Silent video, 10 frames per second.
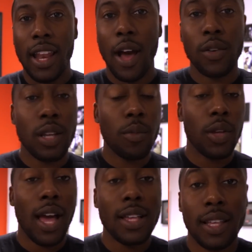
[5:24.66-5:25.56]
Now, some of
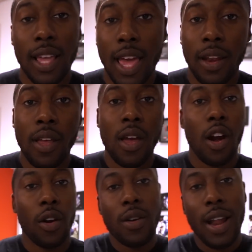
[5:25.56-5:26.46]
you guys, again,
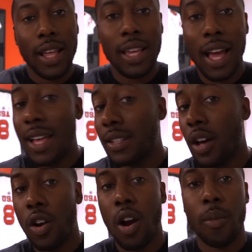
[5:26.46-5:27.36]
are Nike guys,
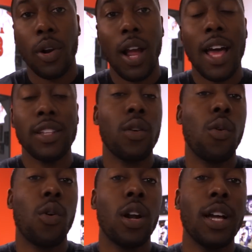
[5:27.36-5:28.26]
Under Armour guys,
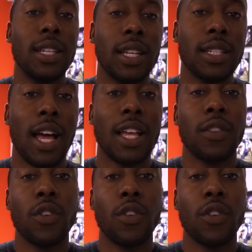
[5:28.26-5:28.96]
or Adidas guys.